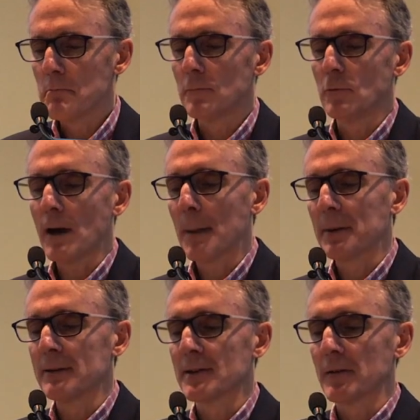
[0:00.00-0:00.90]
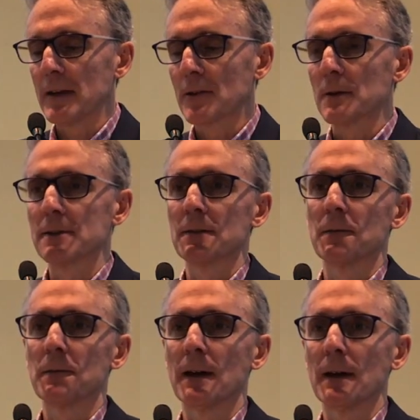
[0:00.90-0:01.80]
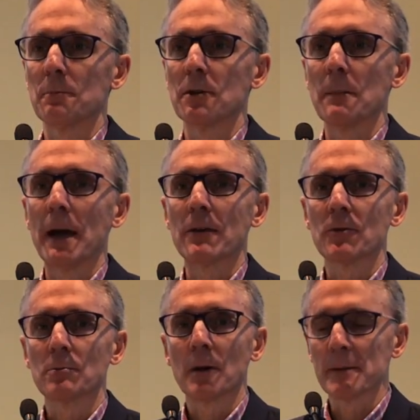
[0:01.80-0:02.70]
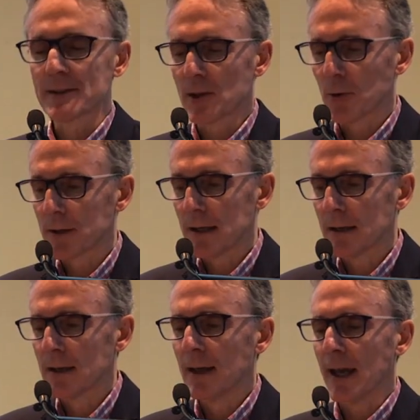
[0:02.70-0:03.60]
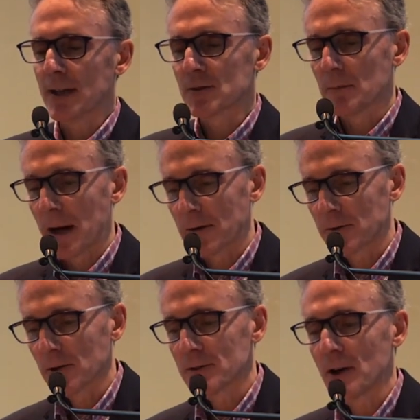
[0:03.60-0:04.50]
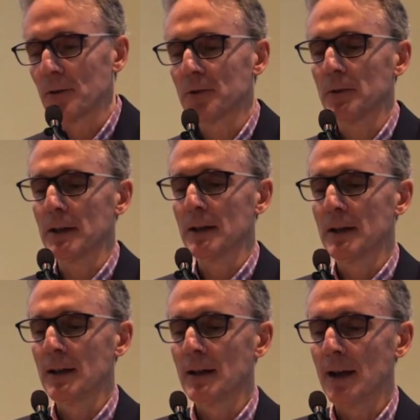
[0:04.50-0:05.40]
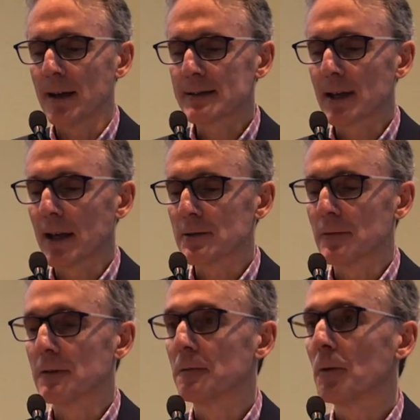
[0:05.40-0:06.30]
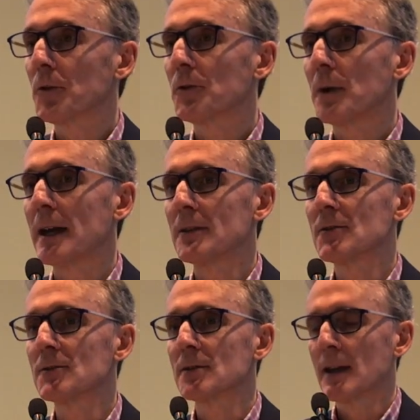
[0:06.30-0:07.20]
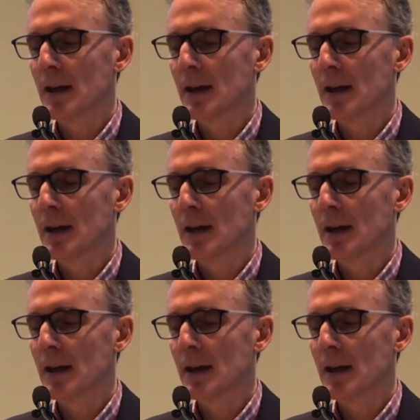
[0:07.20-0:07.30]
rapid sort of increase of premarital promiscuity, extramarital adultery, an escalation of divorce rates,